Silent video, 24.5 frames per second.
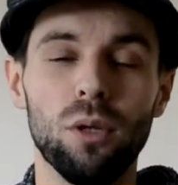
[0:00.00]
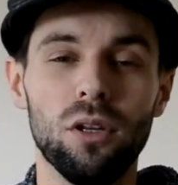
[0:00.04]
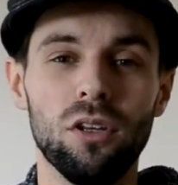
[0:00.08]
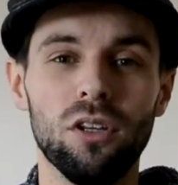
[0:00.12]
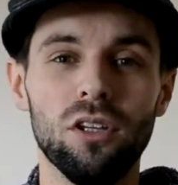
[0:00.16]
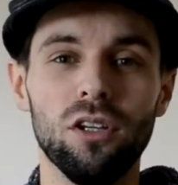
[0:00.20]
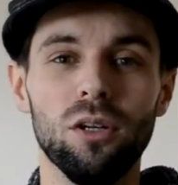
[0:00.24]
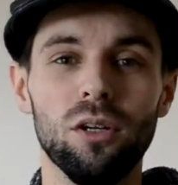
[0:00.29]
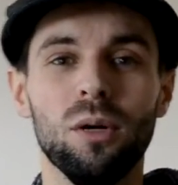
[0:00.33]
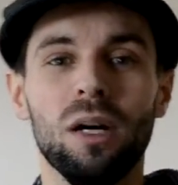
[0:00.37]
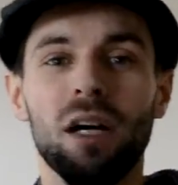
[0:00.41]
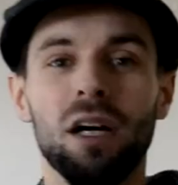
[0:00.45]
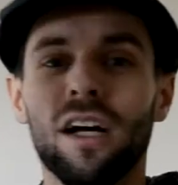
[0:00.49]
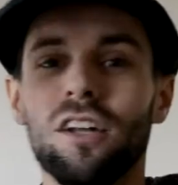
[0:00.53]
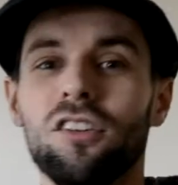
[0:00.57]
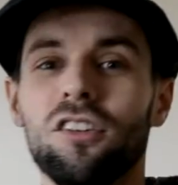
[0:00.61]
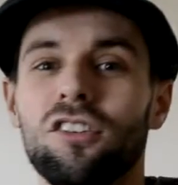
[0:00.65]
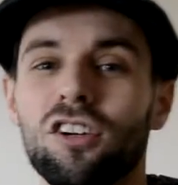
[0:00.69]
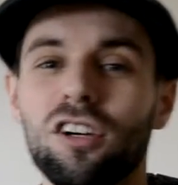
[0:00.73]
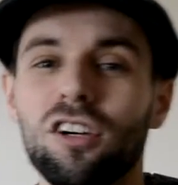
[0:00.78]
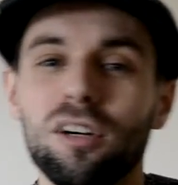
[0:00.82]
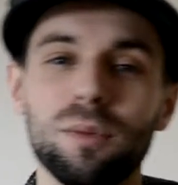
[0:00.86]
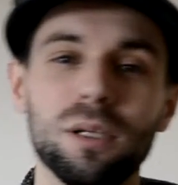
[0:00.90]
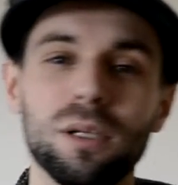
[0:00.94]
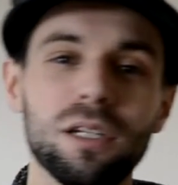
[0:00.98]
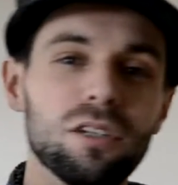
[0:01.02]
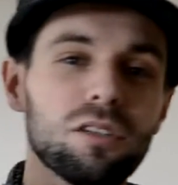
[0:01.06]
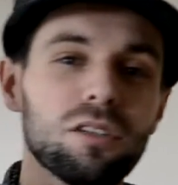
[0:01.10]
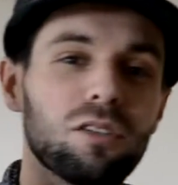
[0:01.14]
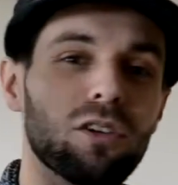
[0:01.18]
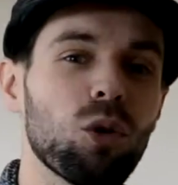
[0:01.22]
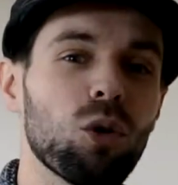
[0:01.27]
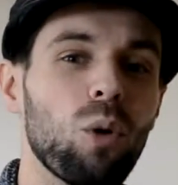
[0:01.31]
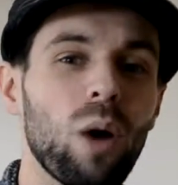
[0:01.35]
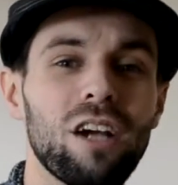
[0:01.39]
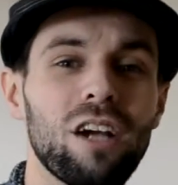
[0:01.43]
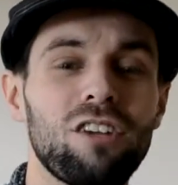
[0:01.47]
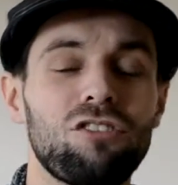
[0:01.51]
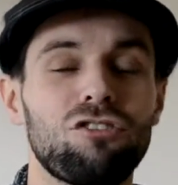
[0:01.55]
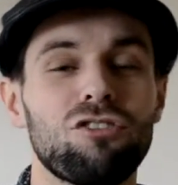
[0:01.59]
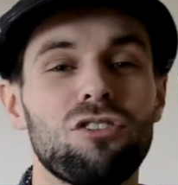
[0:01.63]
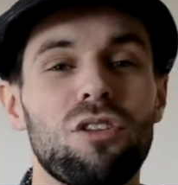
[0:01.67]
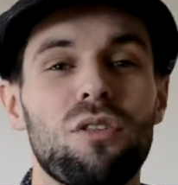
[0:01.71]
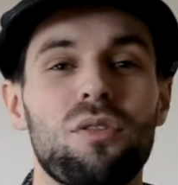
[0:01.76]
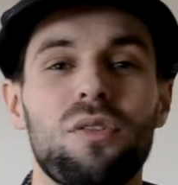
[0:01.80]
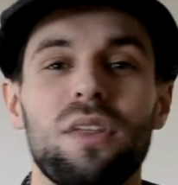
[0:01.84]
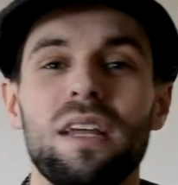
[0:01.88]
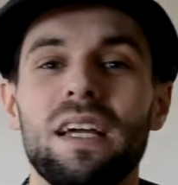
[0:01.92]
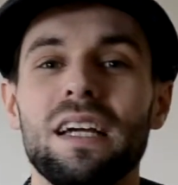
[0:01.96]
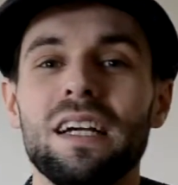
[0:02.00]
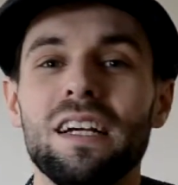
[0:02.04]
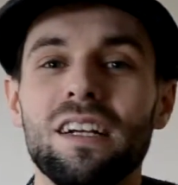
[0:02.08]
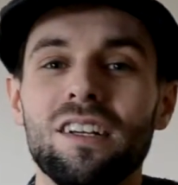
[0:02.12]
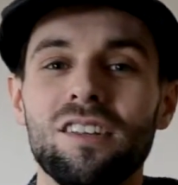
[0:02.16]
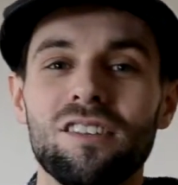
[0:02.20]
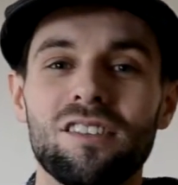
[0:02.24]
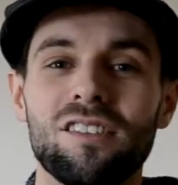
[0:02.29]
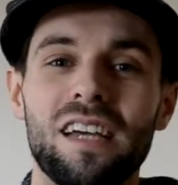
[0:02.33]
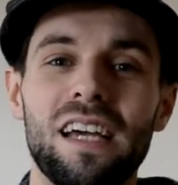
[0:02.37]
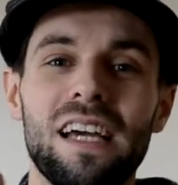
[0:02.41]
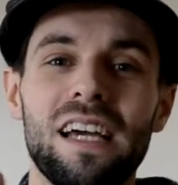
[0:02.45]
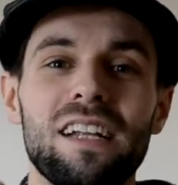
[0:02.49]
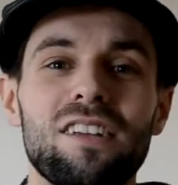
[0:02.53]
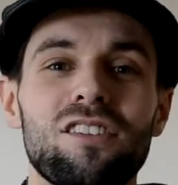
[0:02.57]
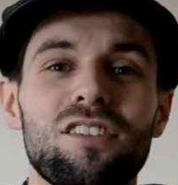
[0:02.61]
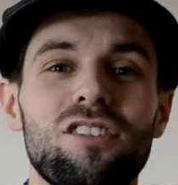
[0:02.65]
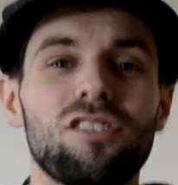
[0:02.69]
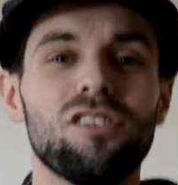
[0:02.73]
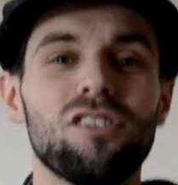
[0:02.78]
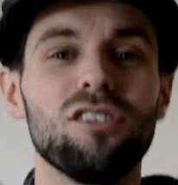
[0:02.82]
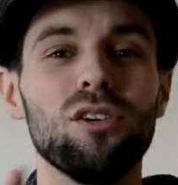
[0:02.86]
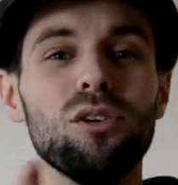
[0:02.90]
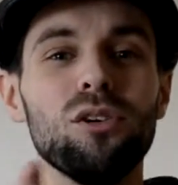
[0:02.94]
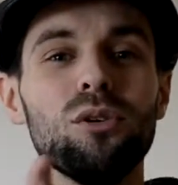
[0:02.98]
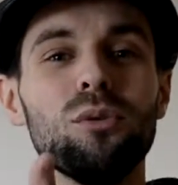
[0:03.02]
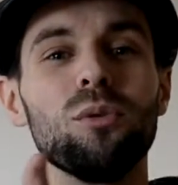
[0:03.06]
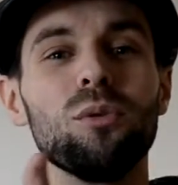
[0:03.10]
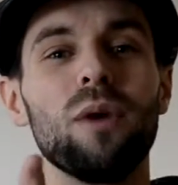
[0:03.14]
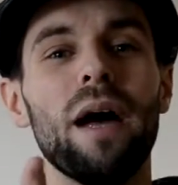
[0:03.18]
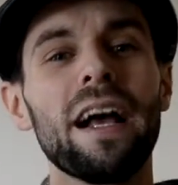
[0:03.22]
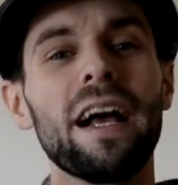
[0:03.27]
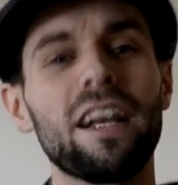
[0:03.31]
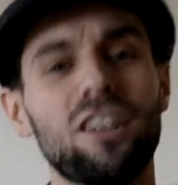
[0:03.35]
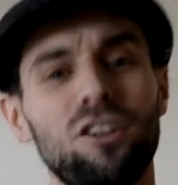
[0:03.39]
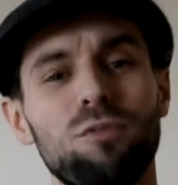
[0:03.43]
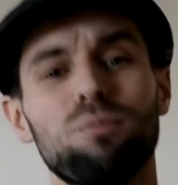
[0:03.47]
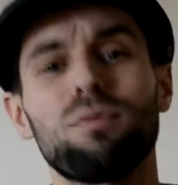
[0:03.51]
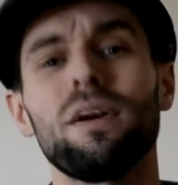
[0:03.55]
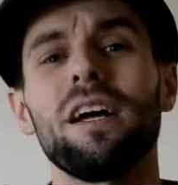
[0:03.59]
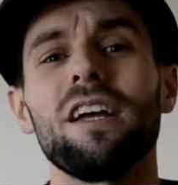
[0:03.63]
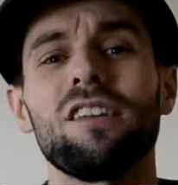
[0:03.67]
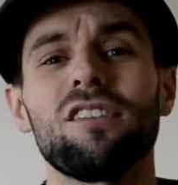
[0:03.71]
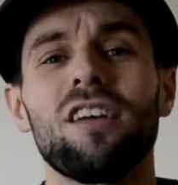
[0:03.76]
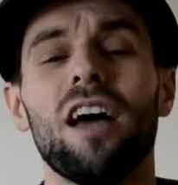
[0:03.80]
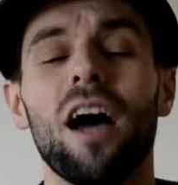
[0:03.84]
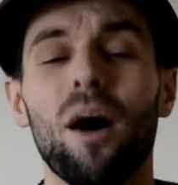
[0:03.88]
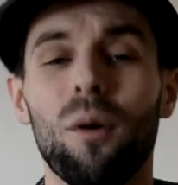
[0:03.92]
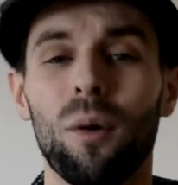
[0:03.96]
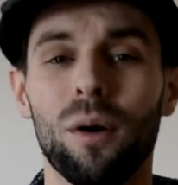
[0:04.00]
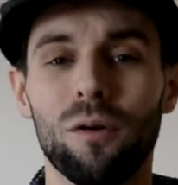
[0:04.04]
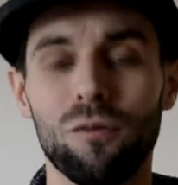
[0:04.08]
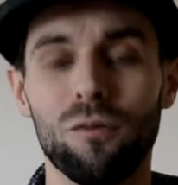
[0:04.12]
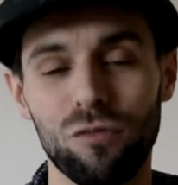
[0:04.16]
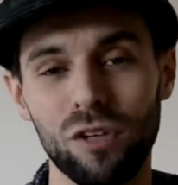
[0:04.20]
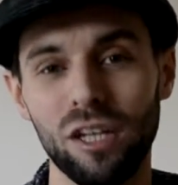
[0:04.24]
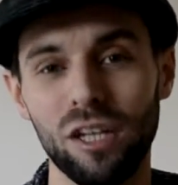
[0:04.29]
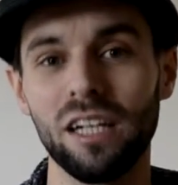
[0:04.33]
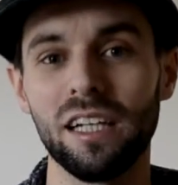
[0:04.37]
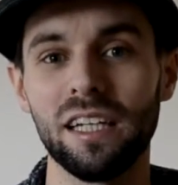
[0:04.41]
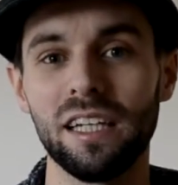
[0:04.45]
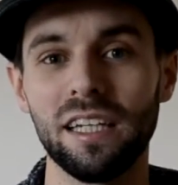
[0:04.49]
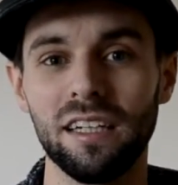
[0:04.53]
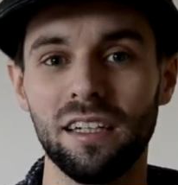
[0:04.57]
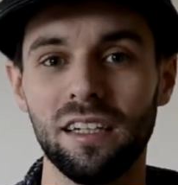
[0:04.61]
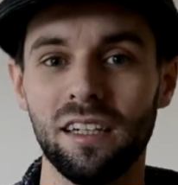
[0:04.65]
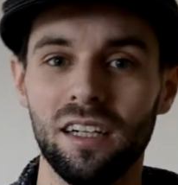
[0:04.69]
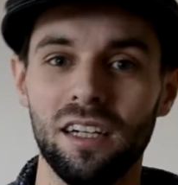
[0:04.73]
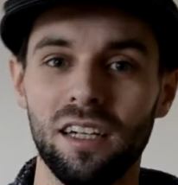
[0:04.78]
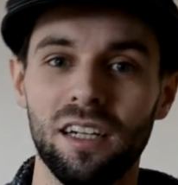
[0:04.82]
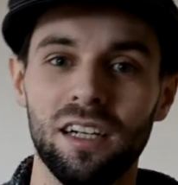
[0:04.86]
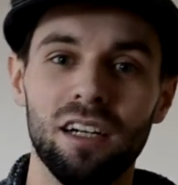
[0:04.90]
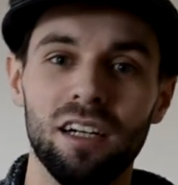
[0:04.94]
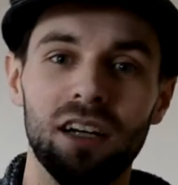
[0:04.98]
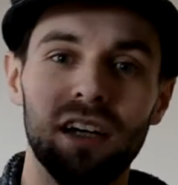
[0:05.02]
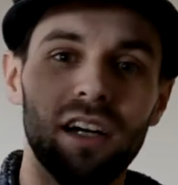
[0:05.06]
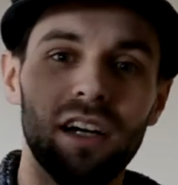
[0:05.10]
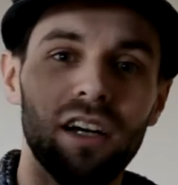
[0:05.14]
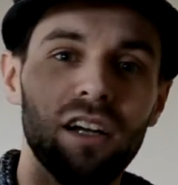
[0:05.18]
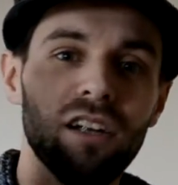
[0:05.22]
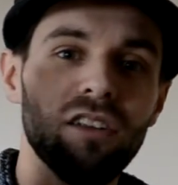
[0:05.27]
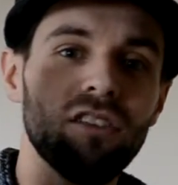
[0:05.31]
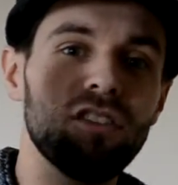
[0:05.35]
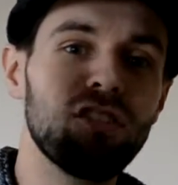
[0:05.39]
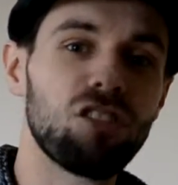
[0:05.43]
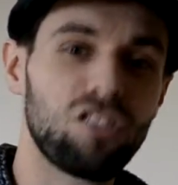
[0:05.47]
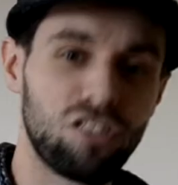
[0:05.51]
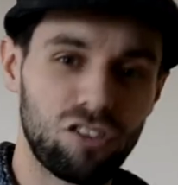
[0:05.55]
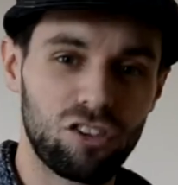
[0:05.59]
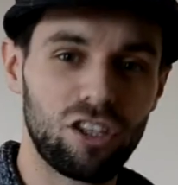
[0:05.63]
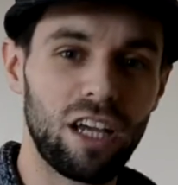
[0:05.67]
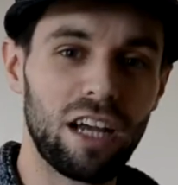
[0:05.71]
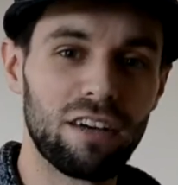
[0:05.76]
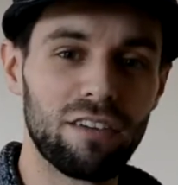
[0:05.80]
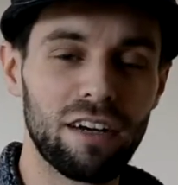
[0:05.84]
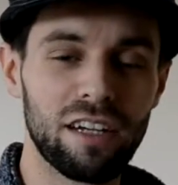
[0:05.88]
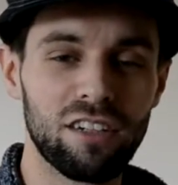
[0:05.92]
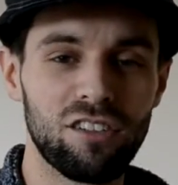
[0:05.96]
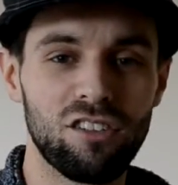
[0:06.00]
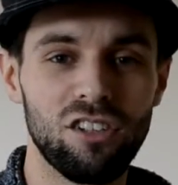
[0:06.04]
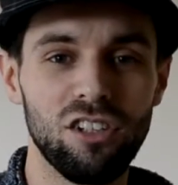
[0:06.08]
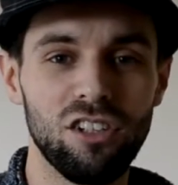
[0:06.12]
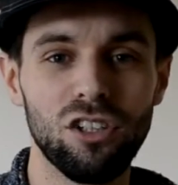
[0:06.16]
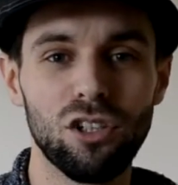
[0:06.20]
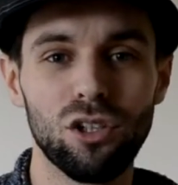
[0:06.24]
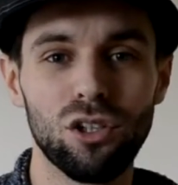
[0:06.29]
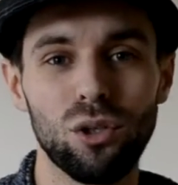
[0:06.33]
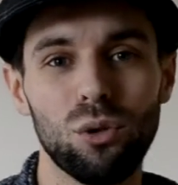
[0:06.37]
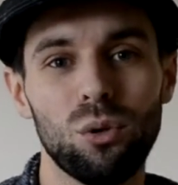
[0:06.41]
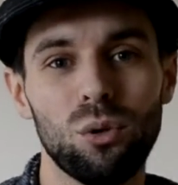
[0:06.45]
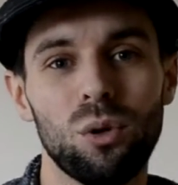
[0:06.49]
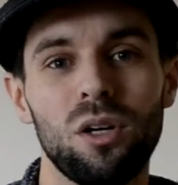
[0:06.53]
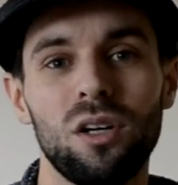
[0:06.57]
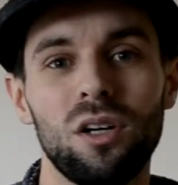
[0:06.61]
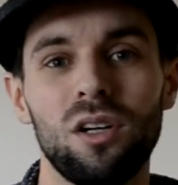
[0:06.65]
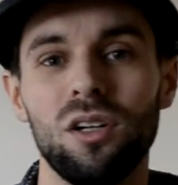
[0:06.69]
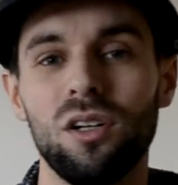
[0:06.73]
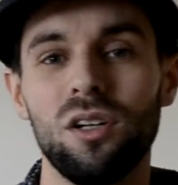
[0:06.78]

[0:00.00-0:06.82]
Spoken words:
with you, to come and question things and to express how I'm feeling direct to you.